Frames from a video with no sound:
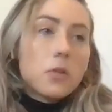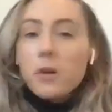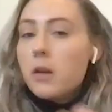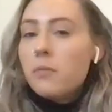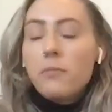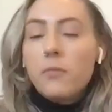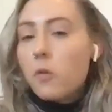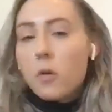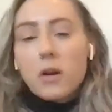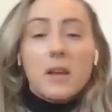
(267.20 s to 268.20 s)
3,
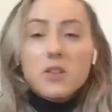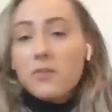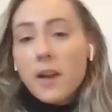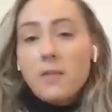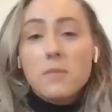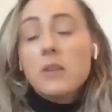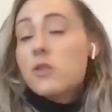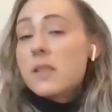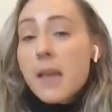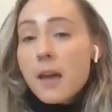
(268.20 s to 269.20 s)
4 dimension, 5
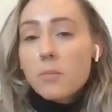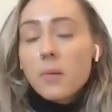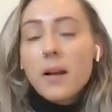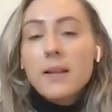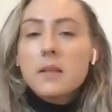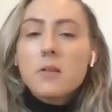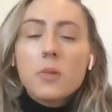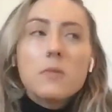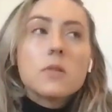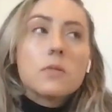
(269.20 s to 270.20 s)
dimension scatter plots. And
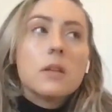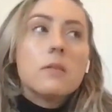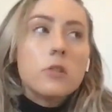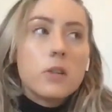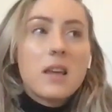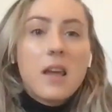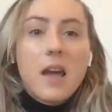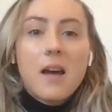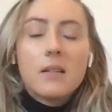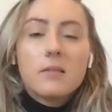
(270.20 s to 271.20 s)
nobody was really looking
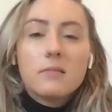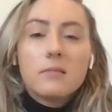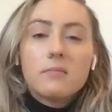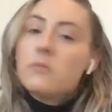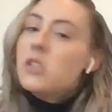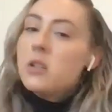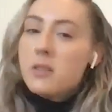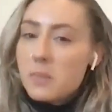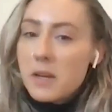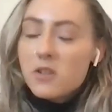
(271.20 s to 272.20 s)
at
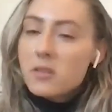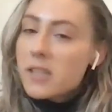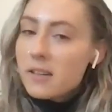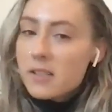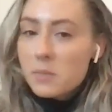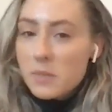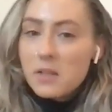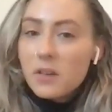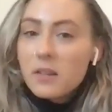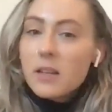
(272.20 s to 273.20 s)
geospatial data
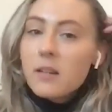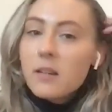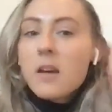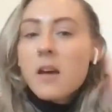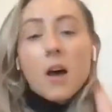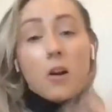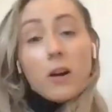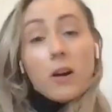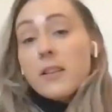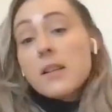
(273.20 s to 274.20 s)
specifically,
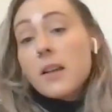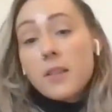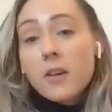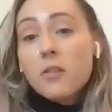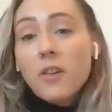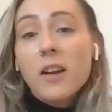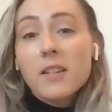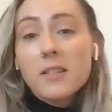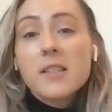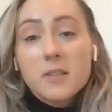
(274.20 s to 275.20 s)
or at least not that I could
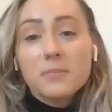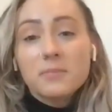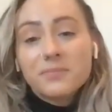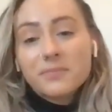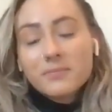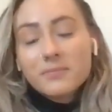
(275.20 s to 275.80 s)
find. So.